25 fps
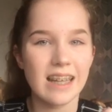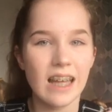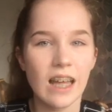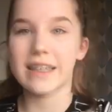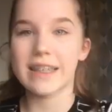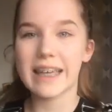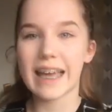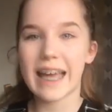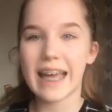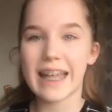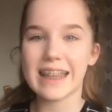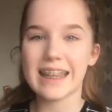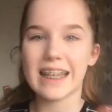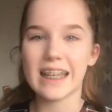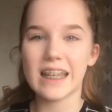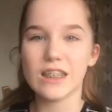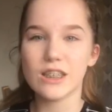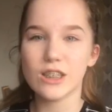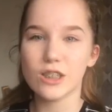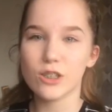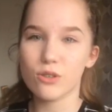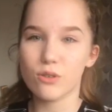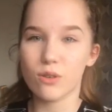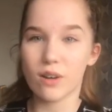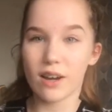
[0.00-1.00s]
yeah let's
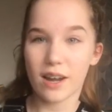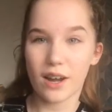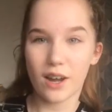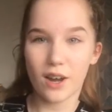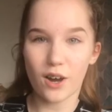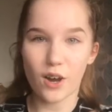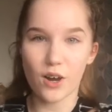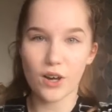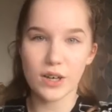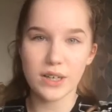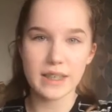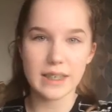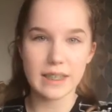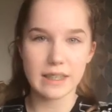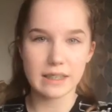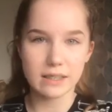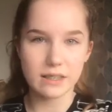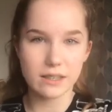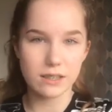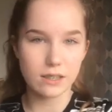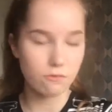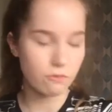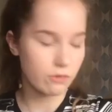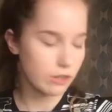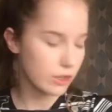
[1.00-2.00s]
crack on into
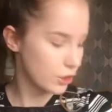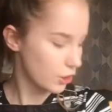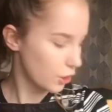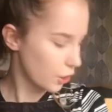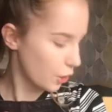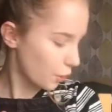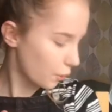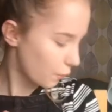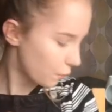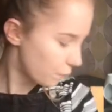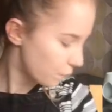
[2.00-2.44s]
the video